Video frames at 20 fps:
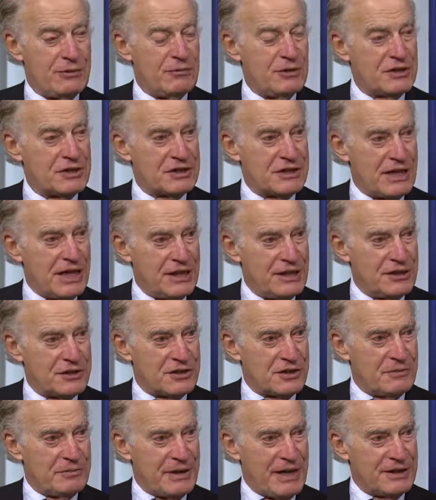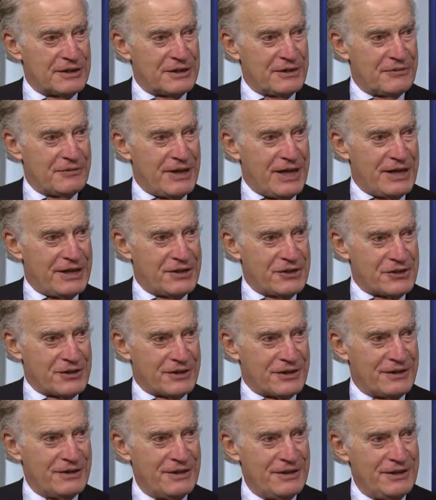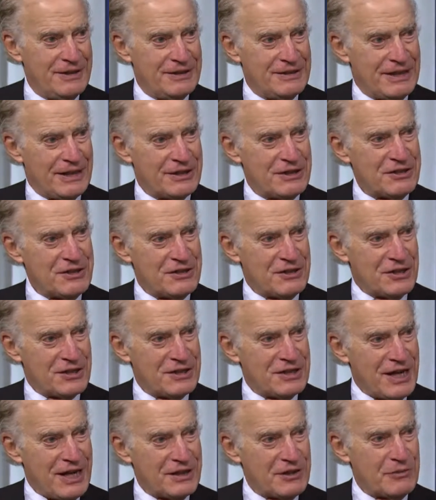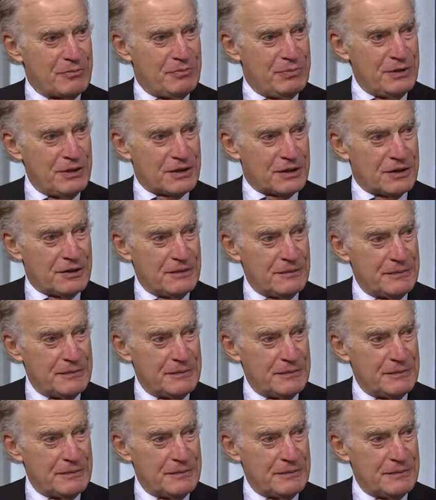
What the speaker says: will tell us about The Vanishing. Now, this is your ninth book.